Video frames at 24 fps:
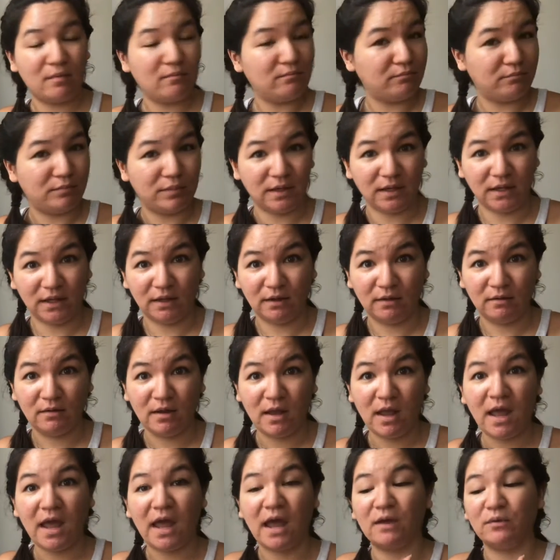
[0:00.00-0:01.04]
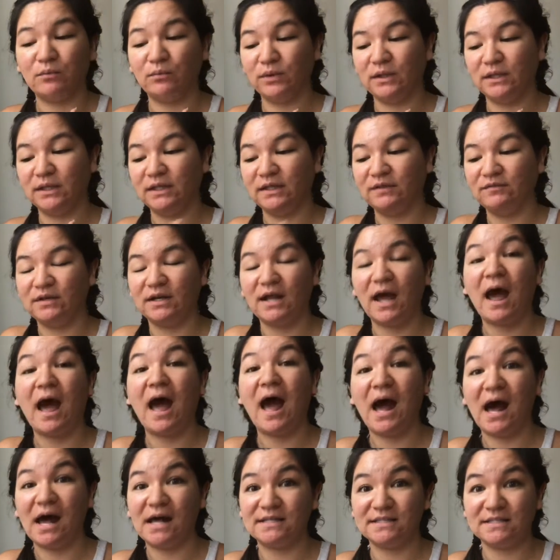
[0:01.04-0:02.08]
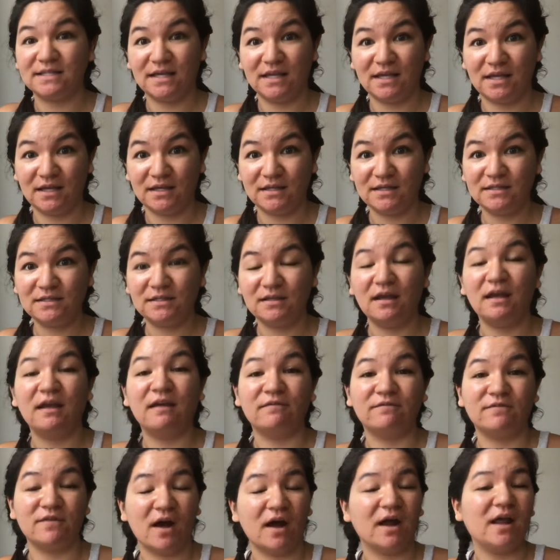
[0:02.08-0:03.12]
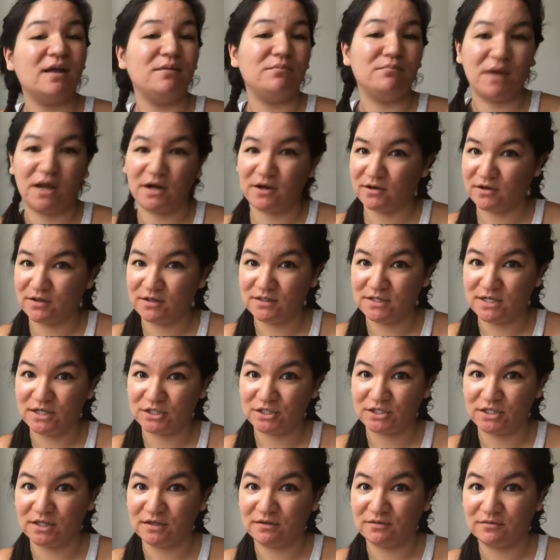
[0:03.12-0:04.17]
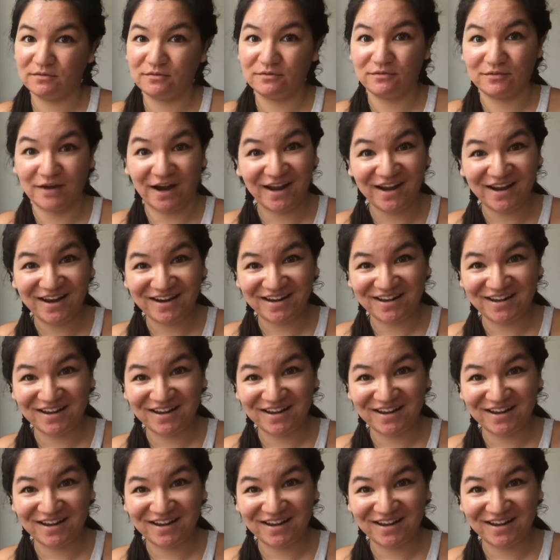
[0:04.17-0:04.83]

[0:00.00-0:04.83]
be and we leave it as is, if not in better condition, right?